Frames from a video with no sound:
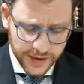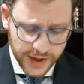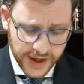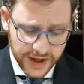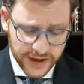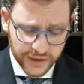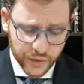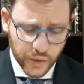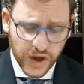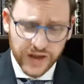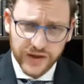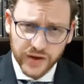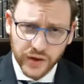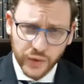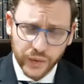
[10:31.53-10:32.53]
and
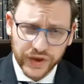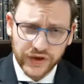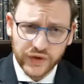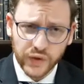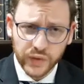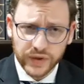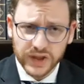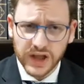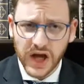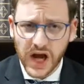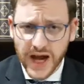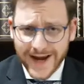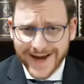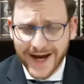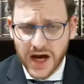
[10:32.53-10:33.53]
whether we do
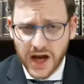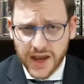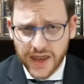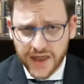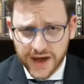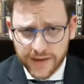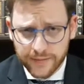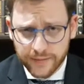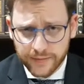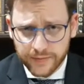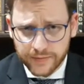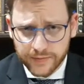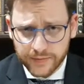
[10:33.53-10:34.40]
rely on them